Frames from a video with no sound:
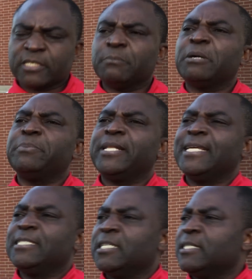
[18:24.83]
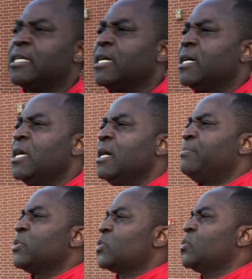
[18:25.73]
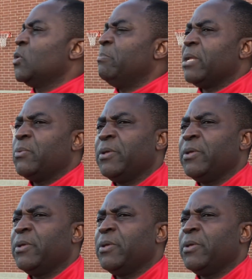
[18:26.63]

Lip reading: Zimbabwe legend, Bruce Grobler.